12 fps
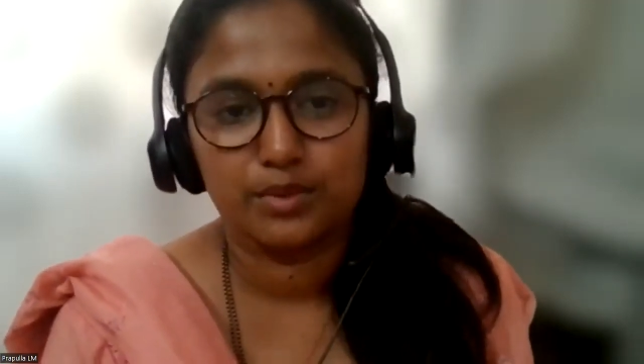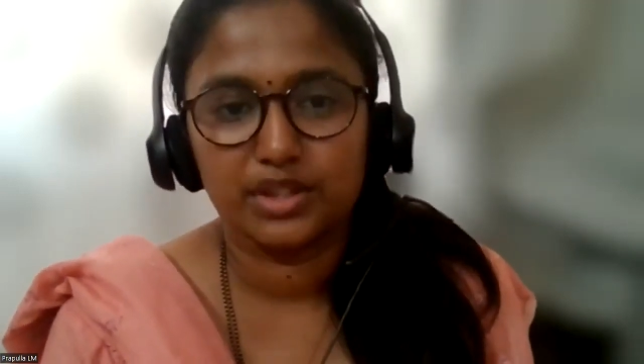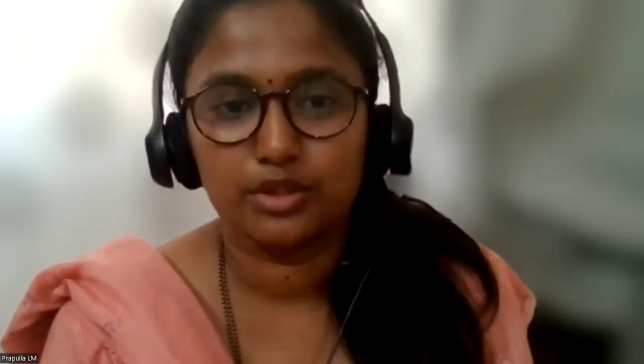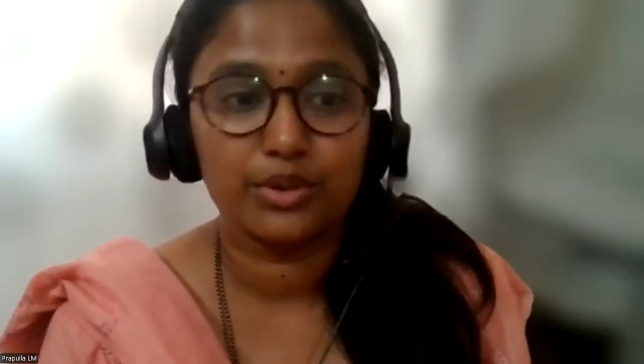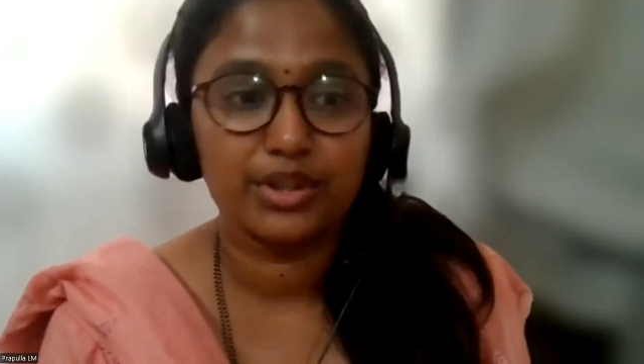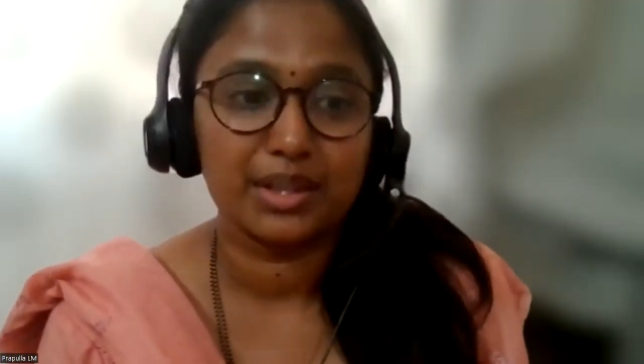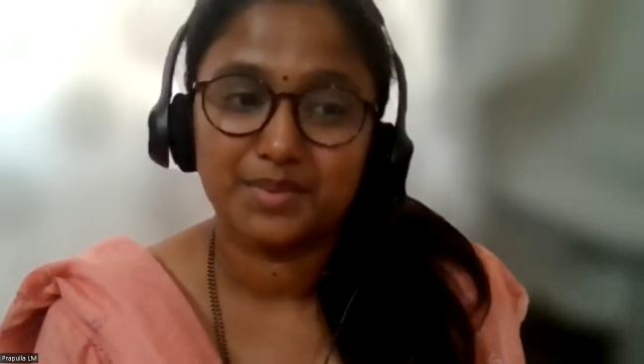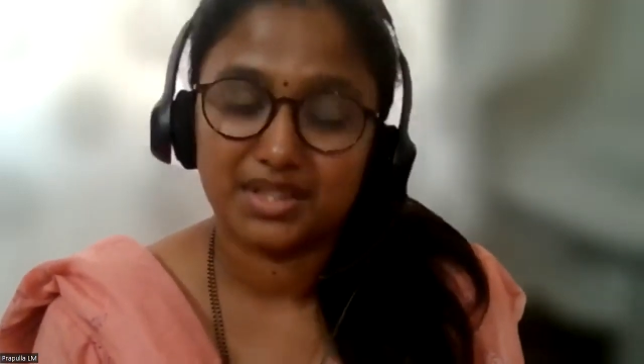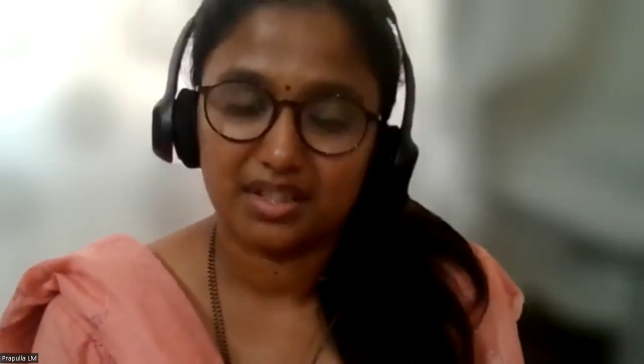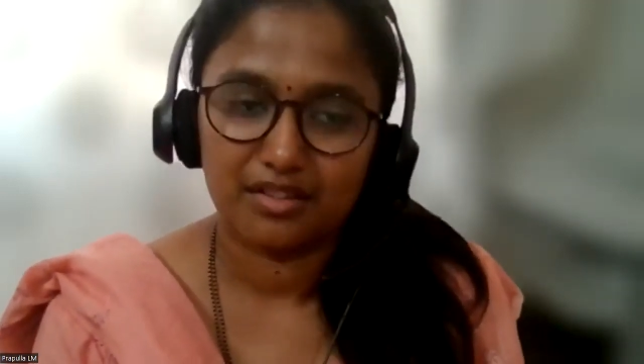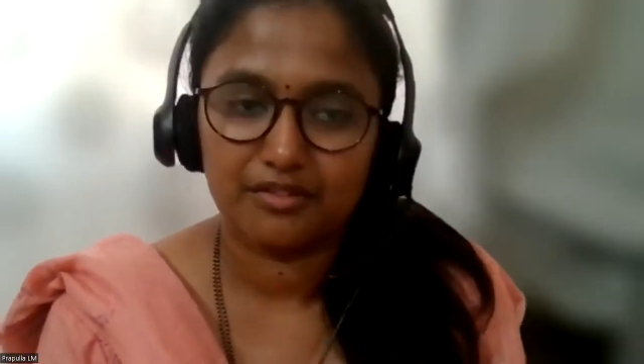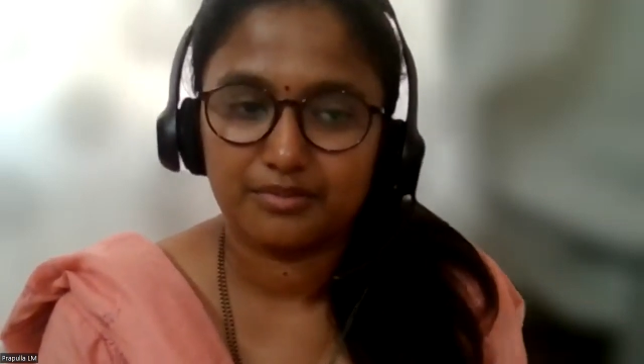We don't
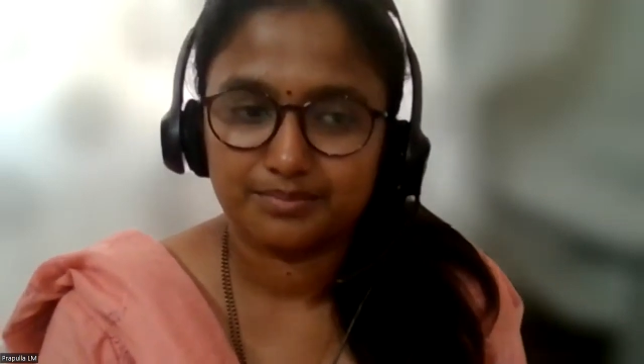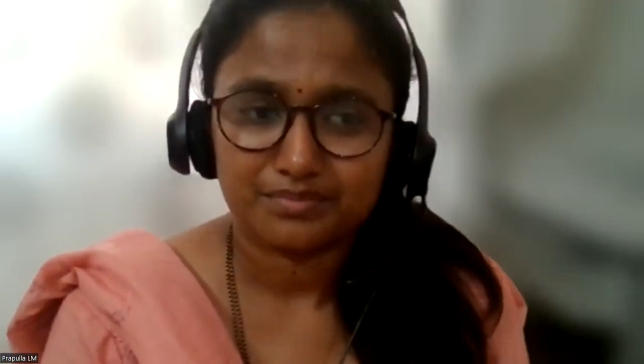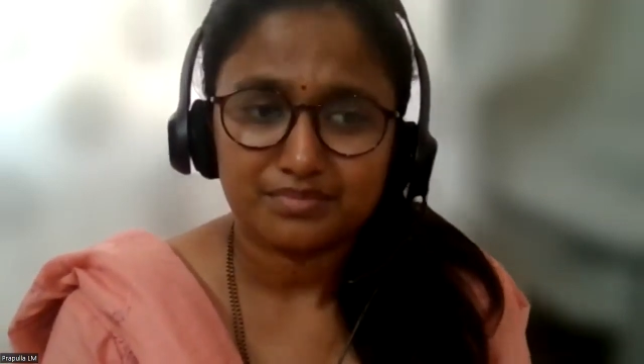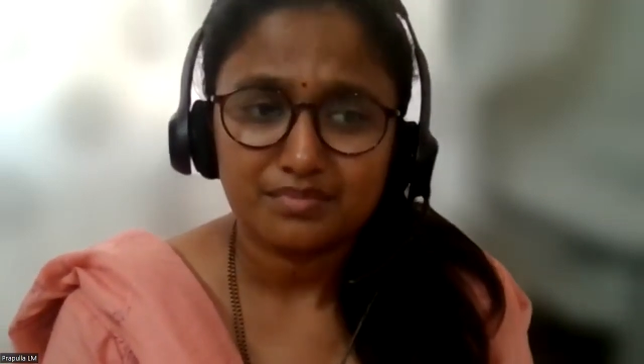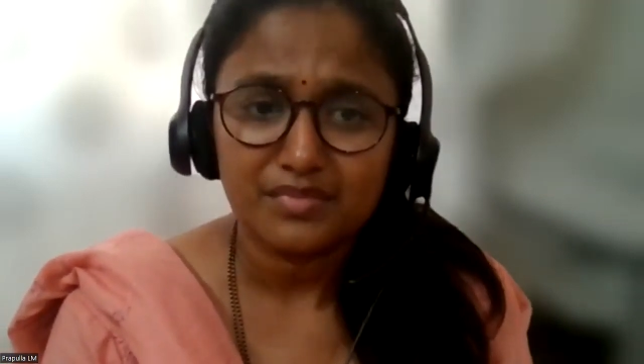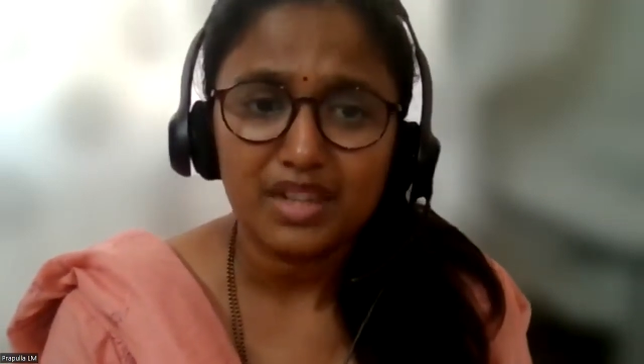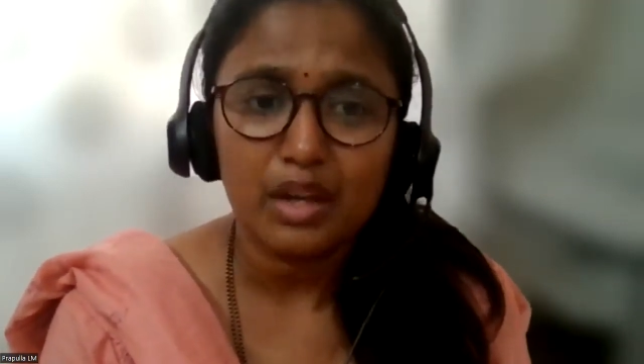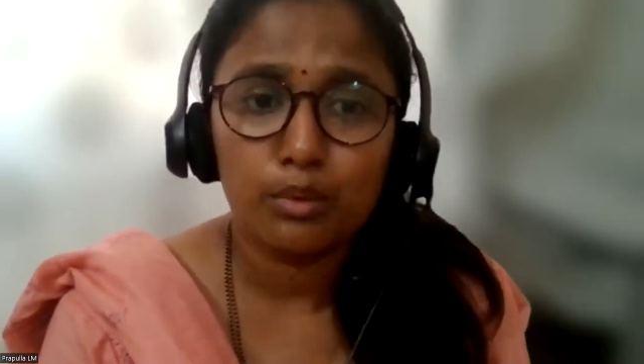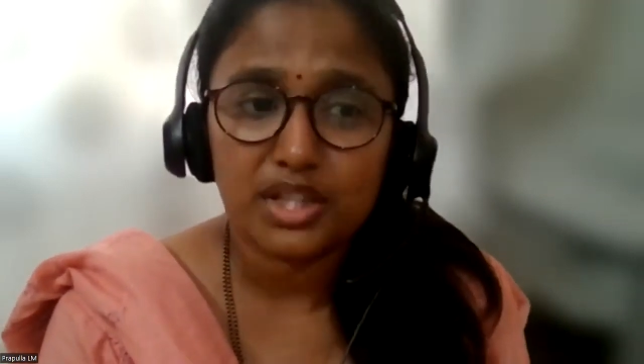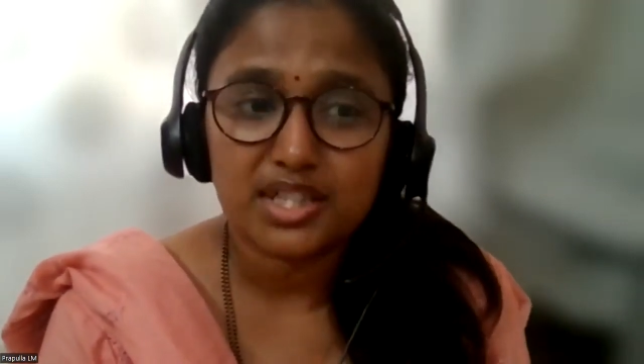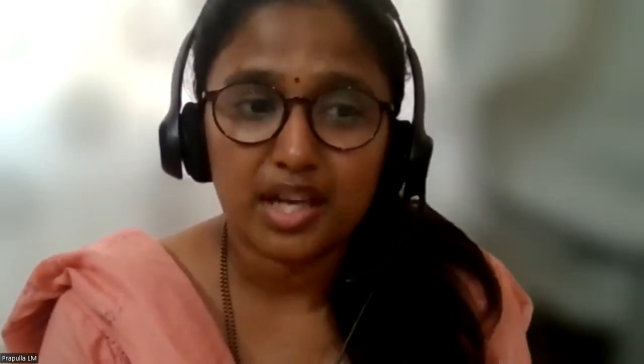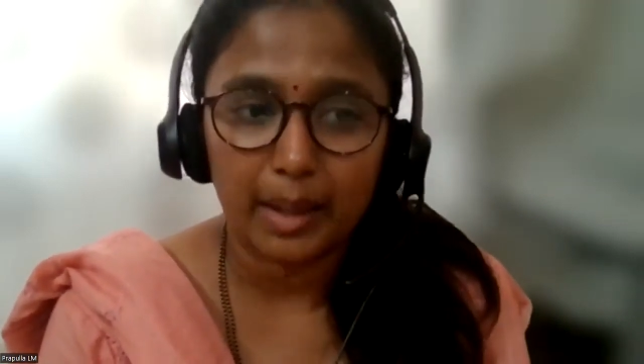observe
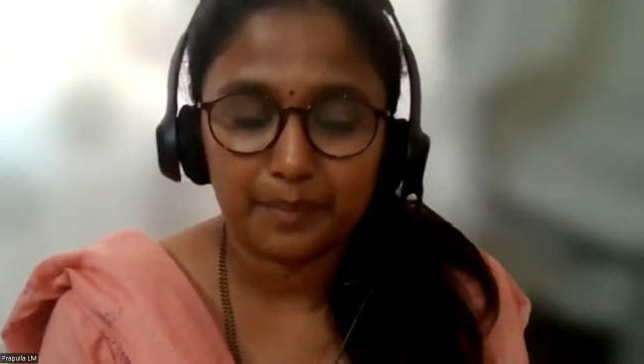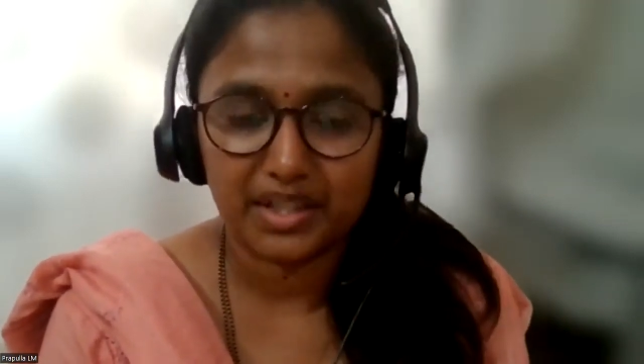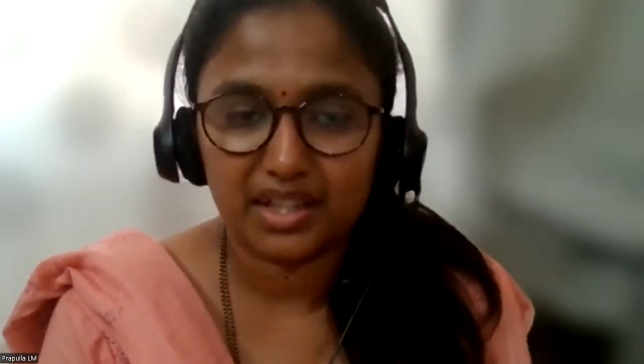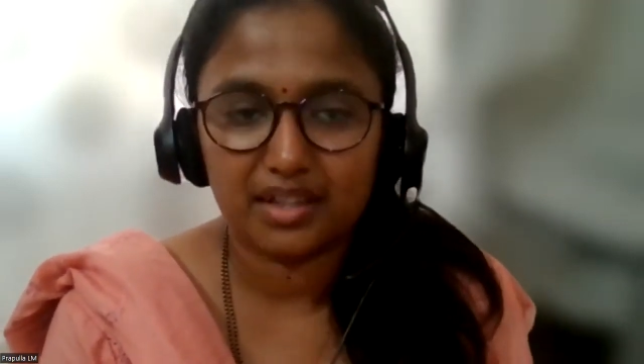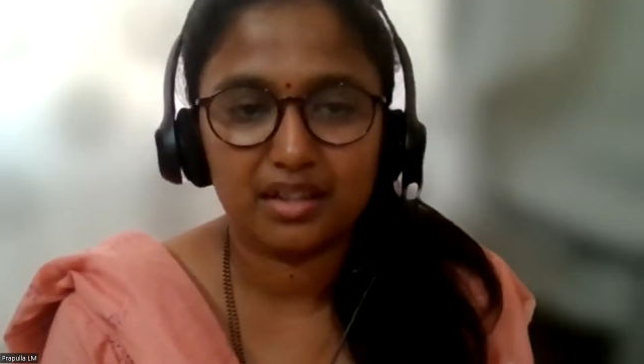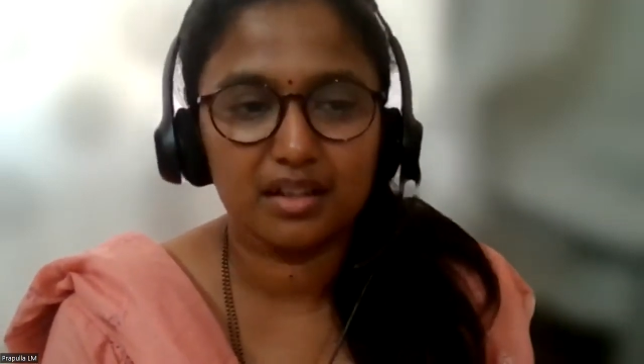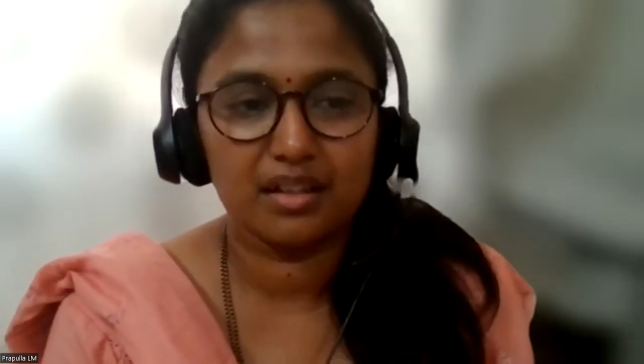what's happening,